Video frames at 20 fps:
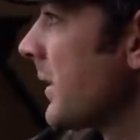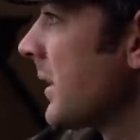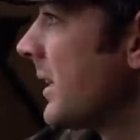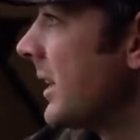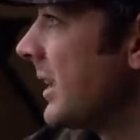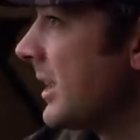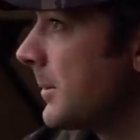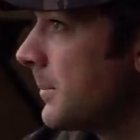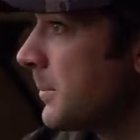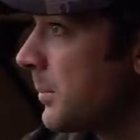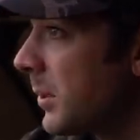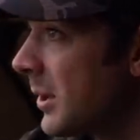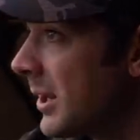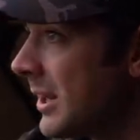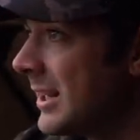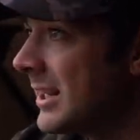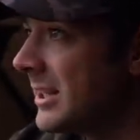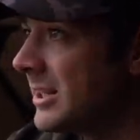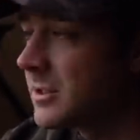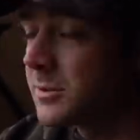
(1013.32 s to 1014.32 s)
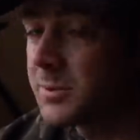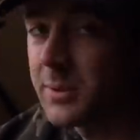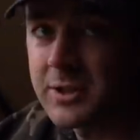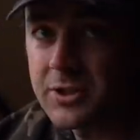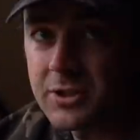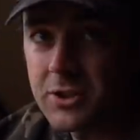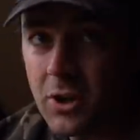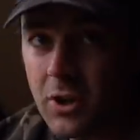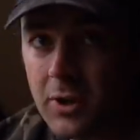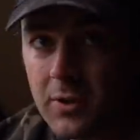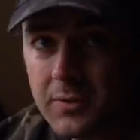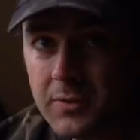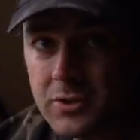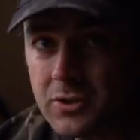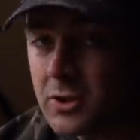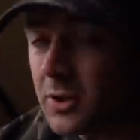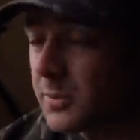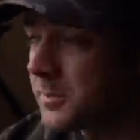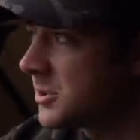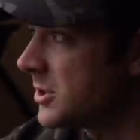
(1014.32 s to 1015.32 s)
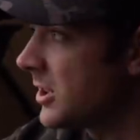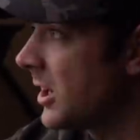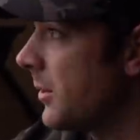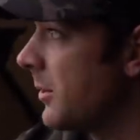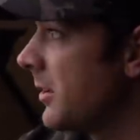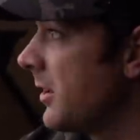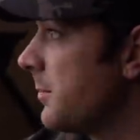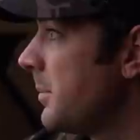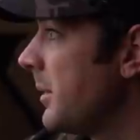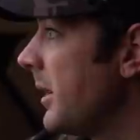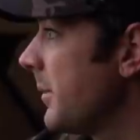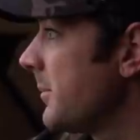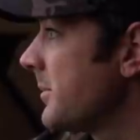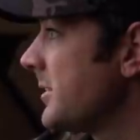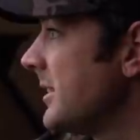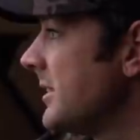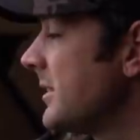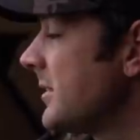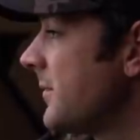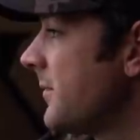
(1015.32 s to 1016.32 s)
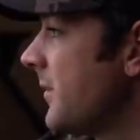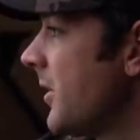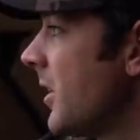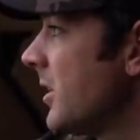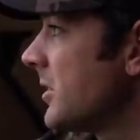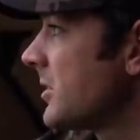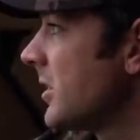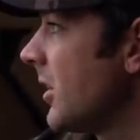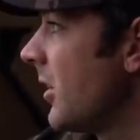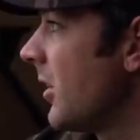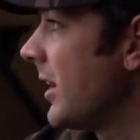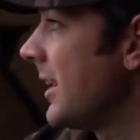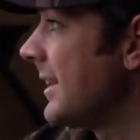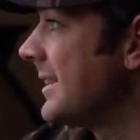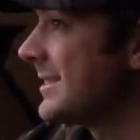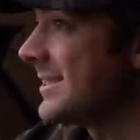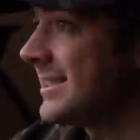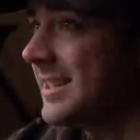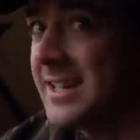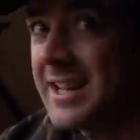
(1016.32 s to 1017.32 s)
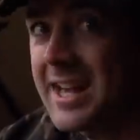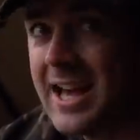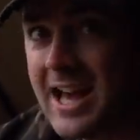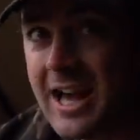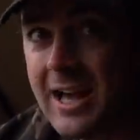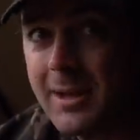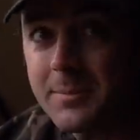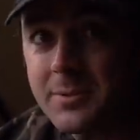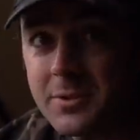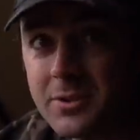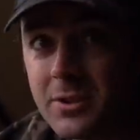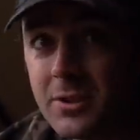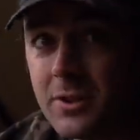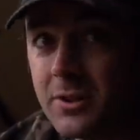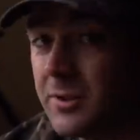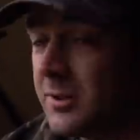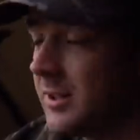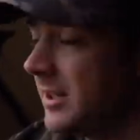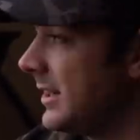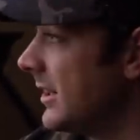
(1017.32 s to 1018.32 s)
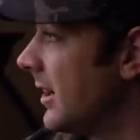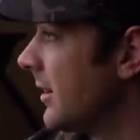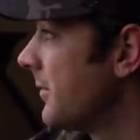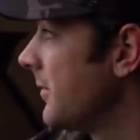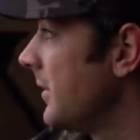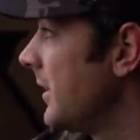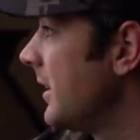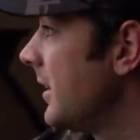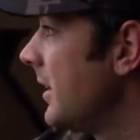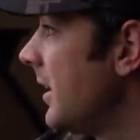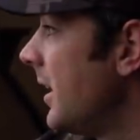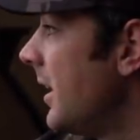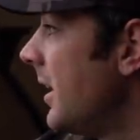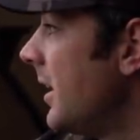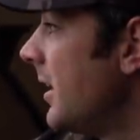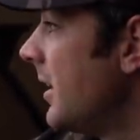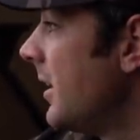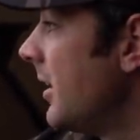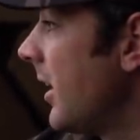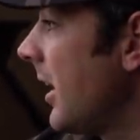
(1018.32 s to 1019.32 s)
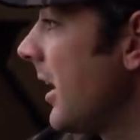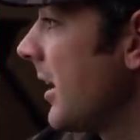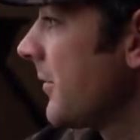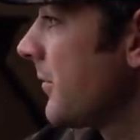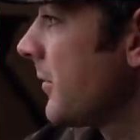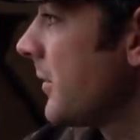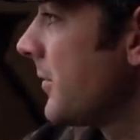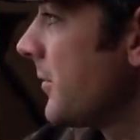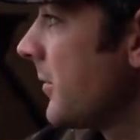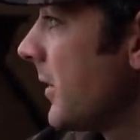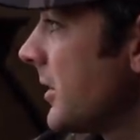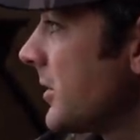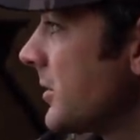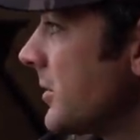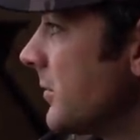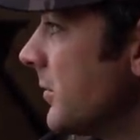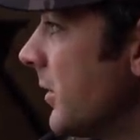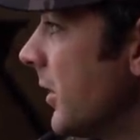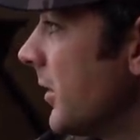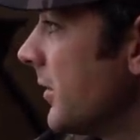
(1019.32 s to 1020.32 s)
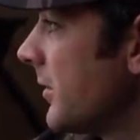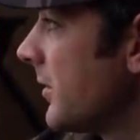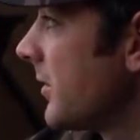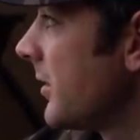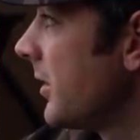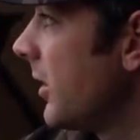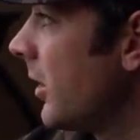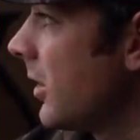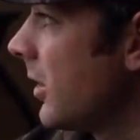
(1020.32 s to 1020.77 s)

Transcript: they completely switched off, stopped showing. I've been up since first light and seen absolutely nothing. I have refreshed the rods. The